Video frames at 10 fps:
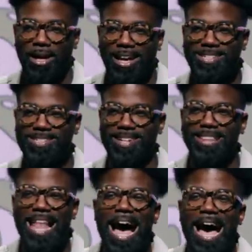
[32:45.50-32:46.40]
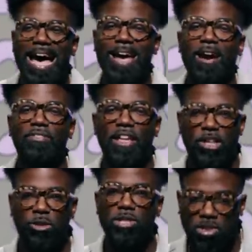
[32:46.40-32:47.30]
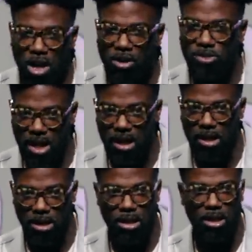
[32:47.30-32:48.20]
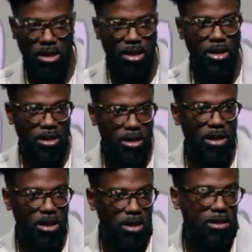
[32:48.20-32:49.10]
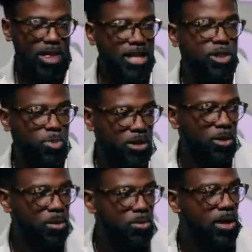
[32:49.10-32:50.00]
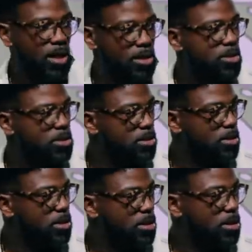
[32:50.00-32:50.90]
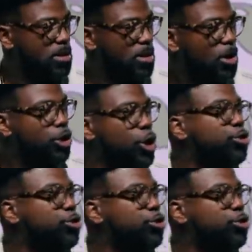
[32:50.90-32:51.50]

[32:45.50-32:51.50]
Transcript: it's the lie that you deserved it. That's what the wound is. You